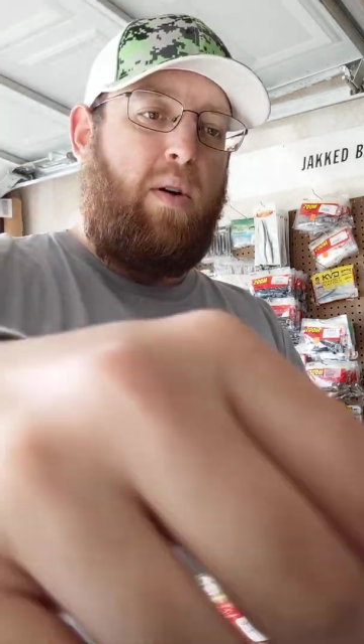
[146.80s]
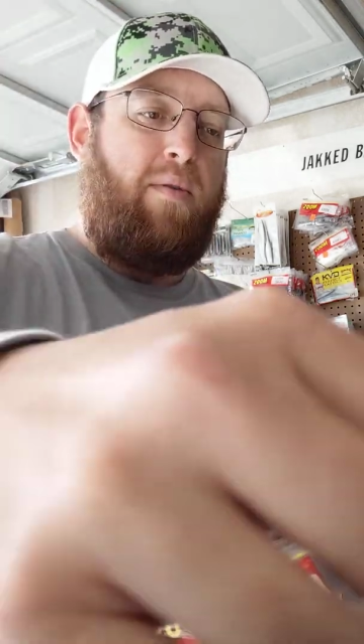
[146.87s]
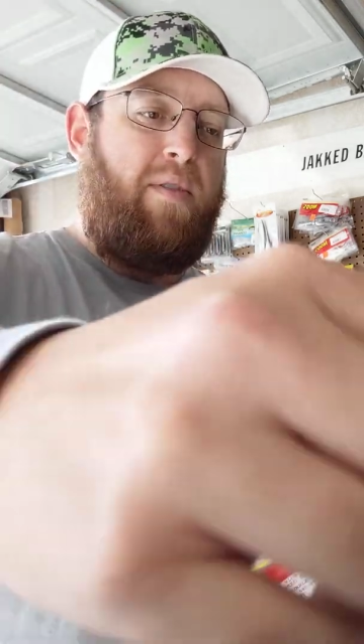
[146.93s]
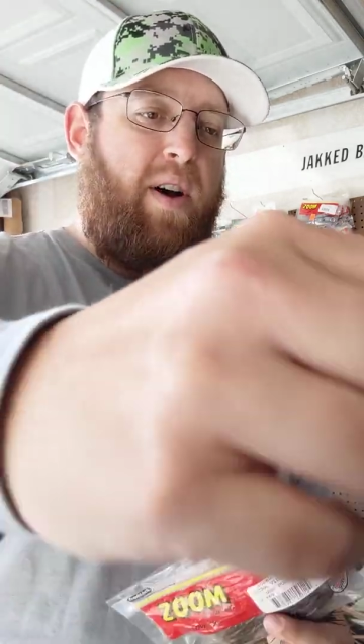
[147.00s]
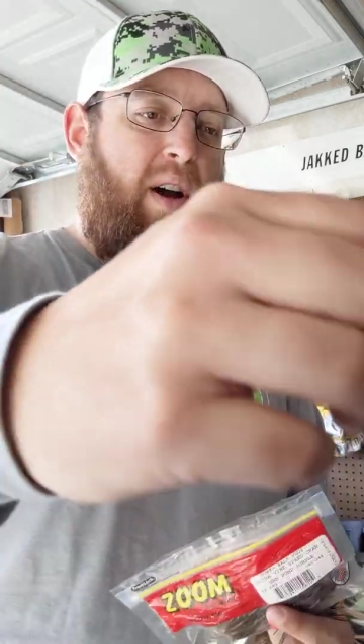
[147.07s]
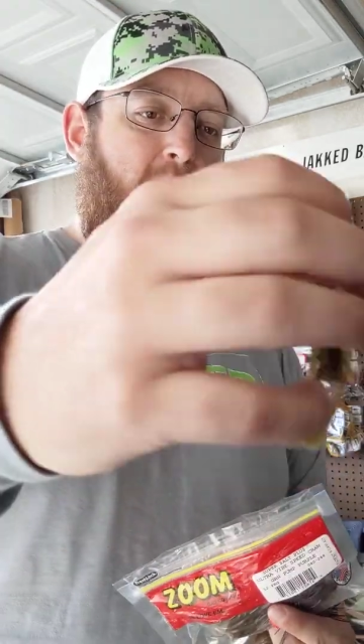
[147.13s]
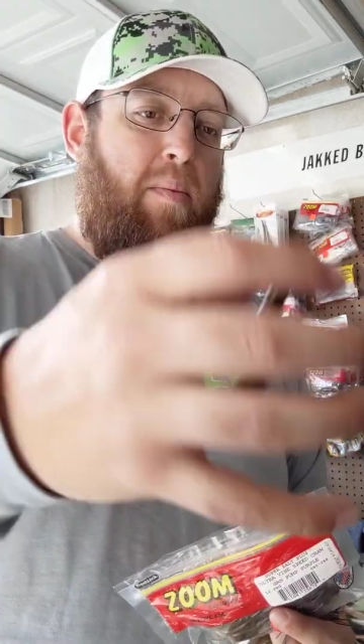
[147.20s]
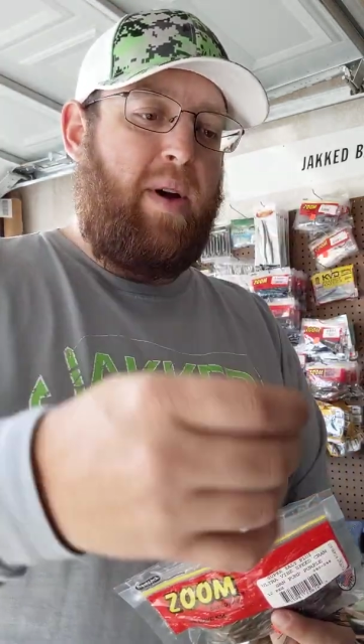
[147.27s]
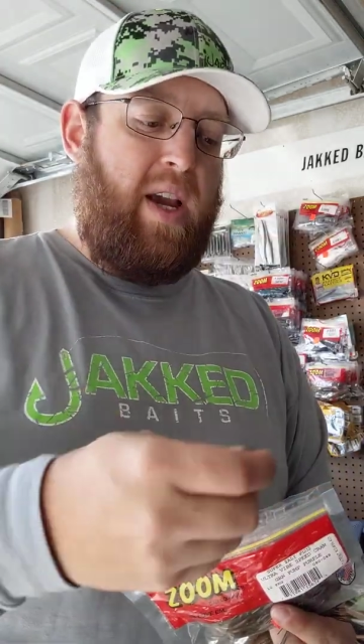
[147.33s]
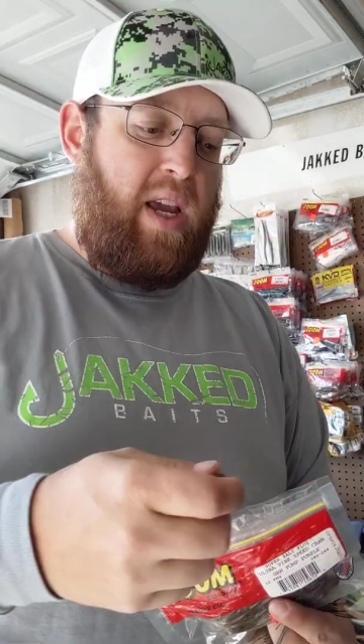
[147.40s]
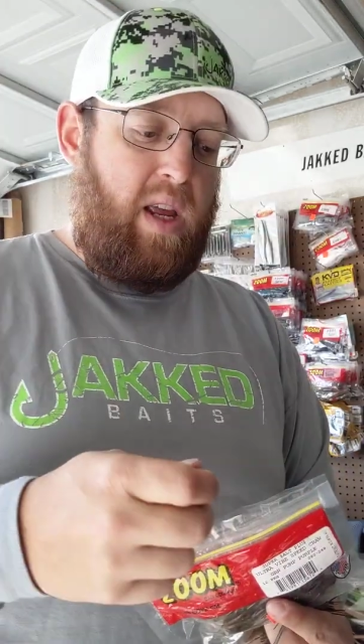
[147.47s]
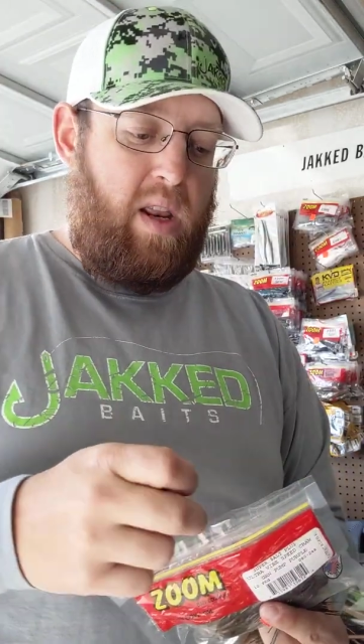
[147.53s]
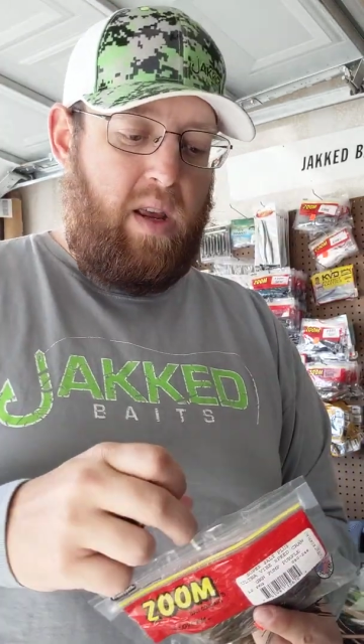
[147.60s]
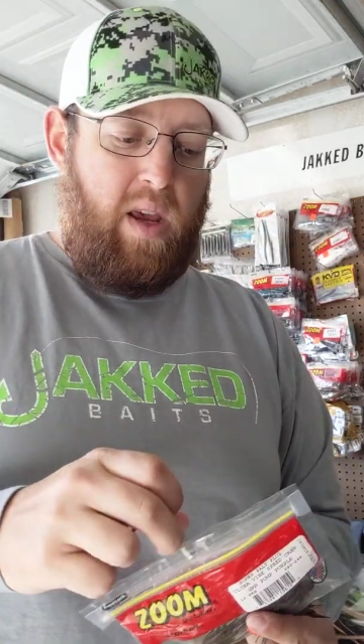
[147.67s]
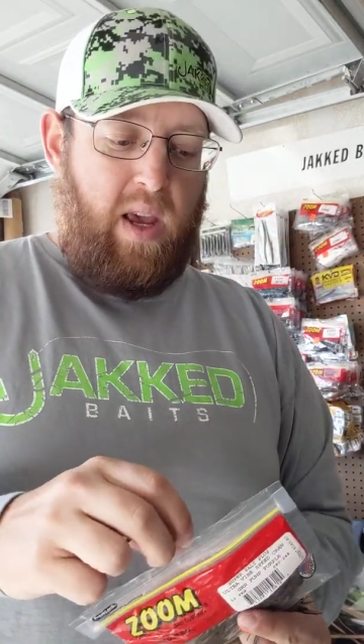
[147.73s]
profile
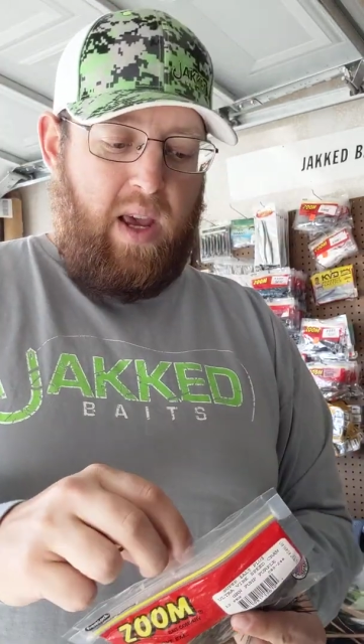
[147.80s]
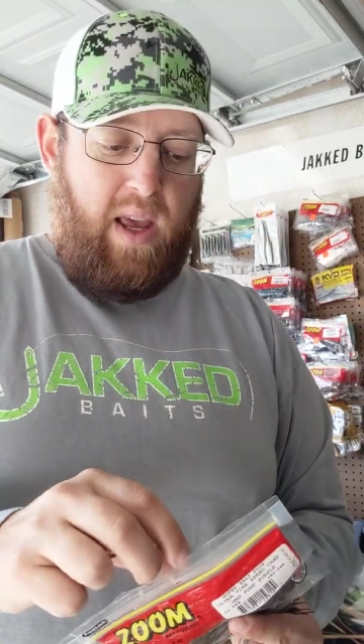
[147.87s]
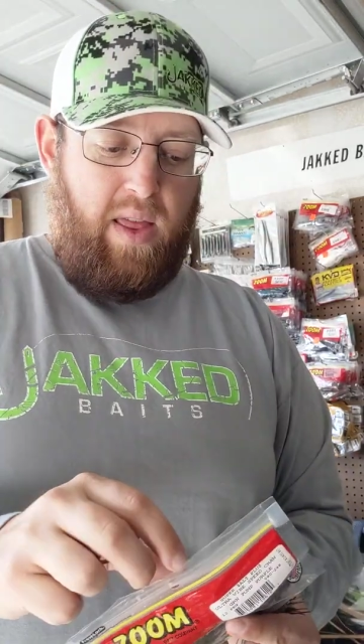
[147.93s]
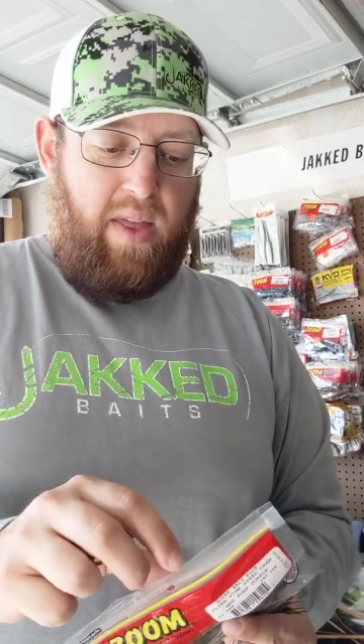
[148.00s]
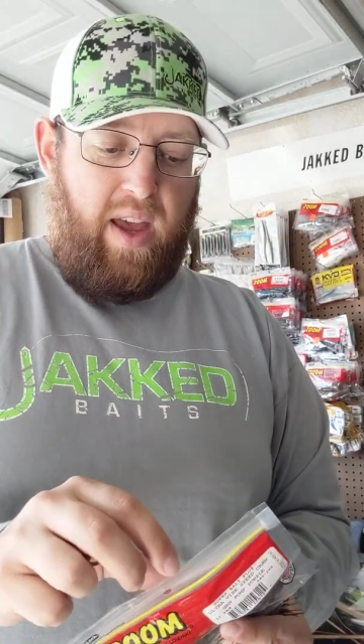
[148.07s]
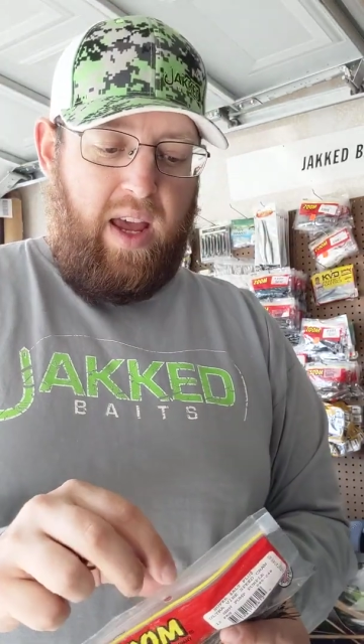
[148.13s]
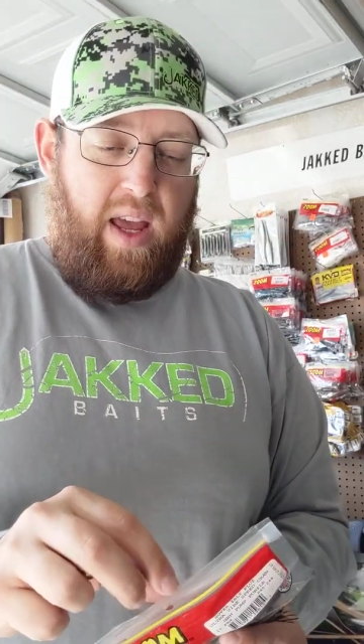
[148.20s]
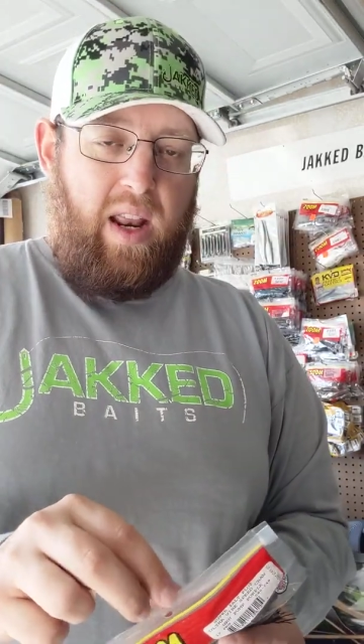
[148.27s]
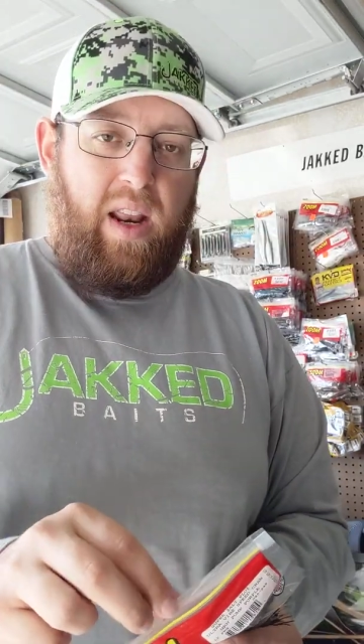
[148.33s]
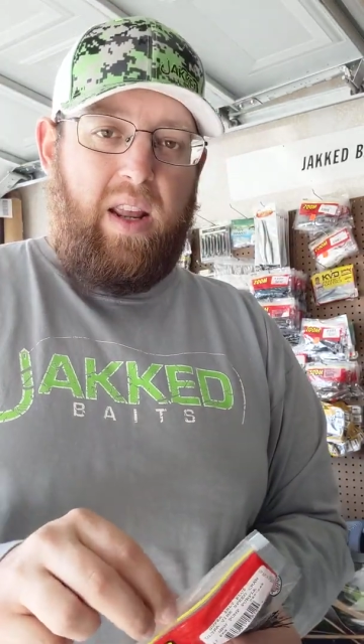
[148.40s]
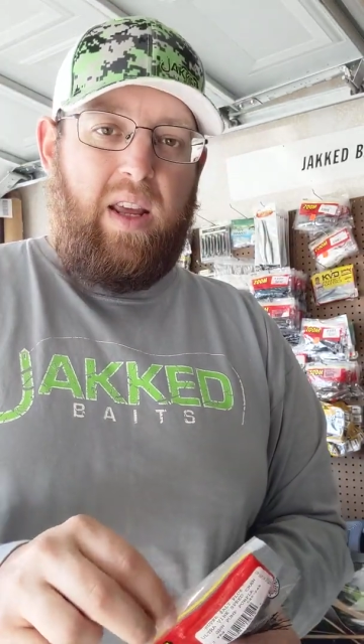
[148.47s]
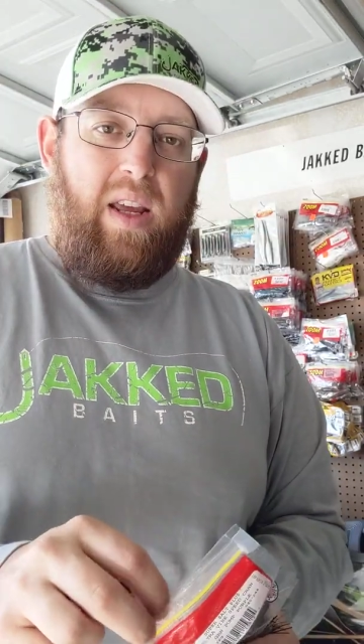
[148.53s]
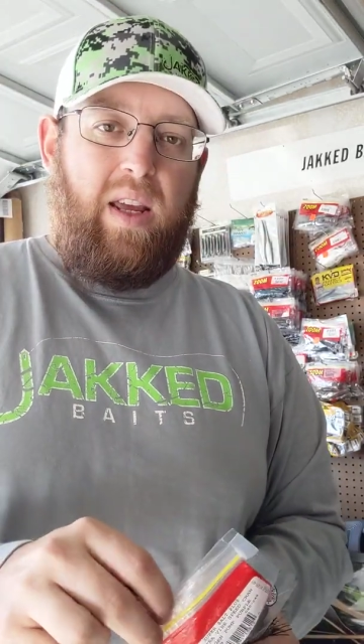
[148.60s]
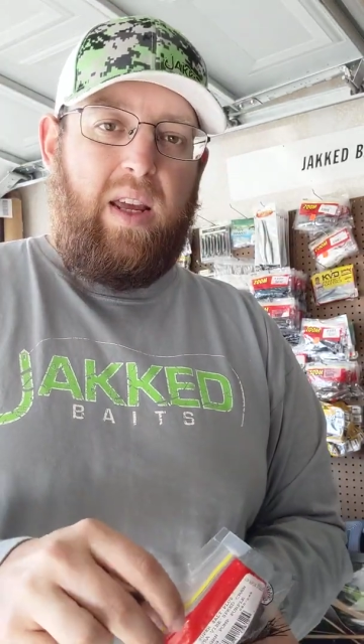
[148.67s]
bait that